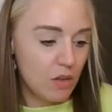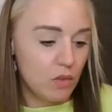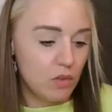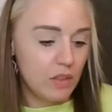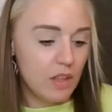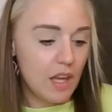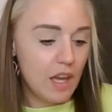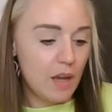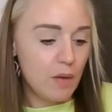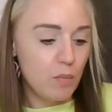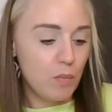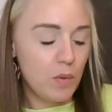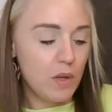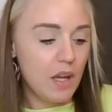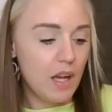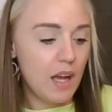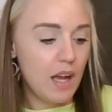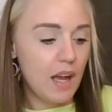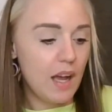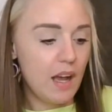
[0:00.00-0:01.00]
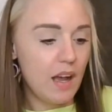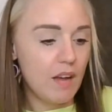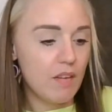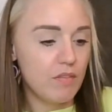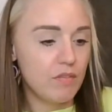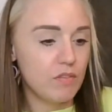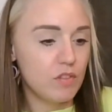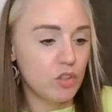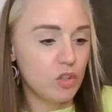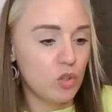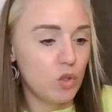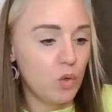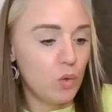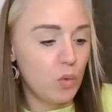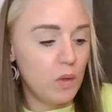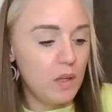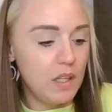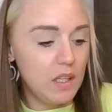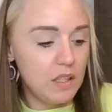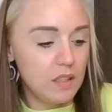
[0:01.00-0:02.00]
Then we have the
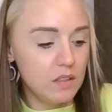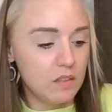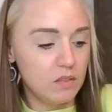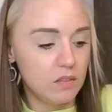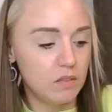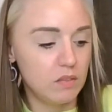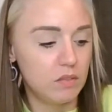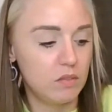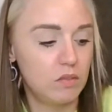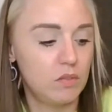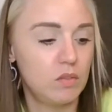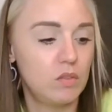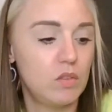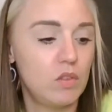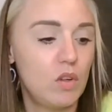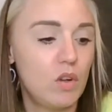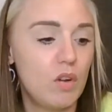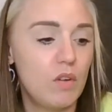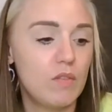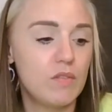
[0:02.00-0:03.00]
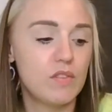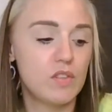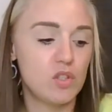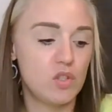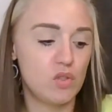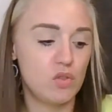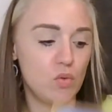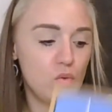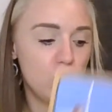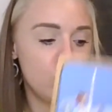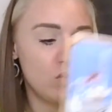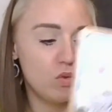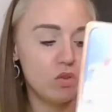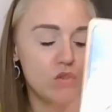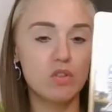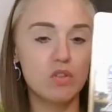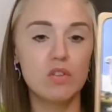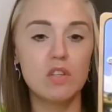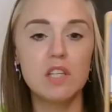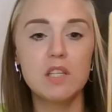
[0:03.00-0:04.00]
Queen of Swords.
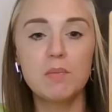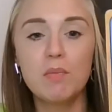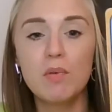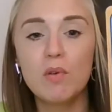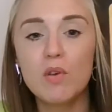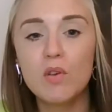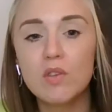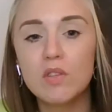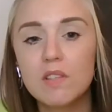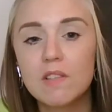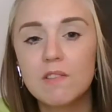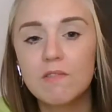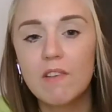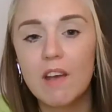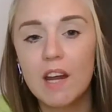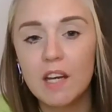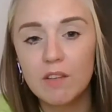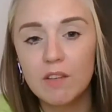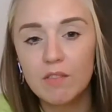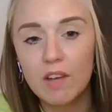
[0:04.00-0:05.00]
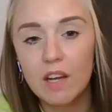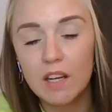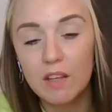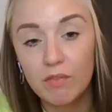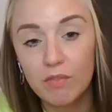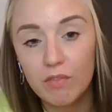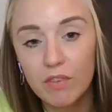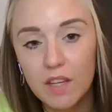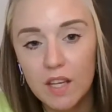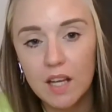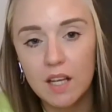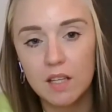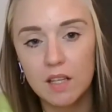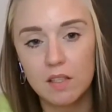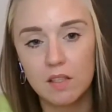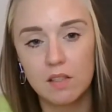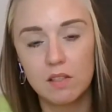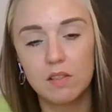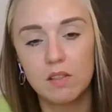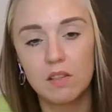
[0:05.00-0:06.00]
So this person's very, very
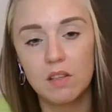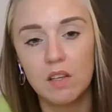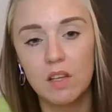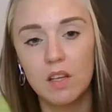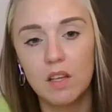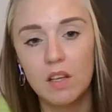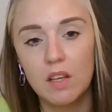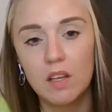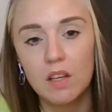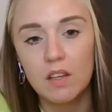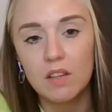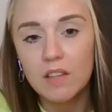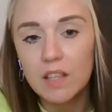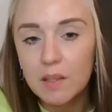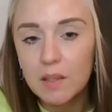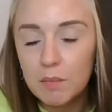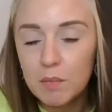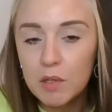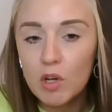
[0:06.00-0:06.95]
fierce. They can be